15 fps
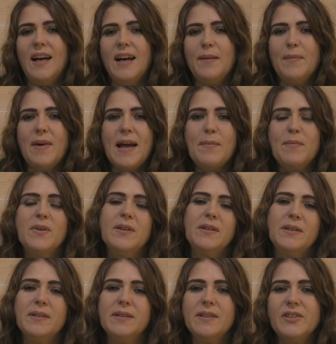I'm Emma
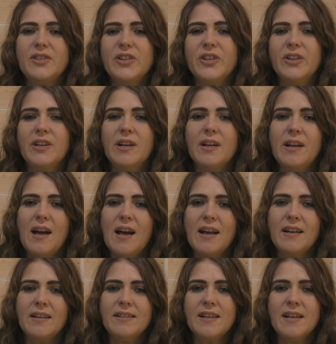Turner
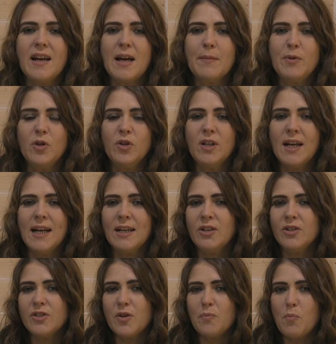and I'm young
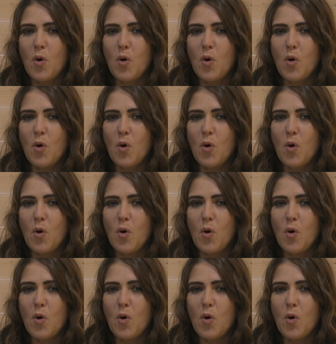Lila's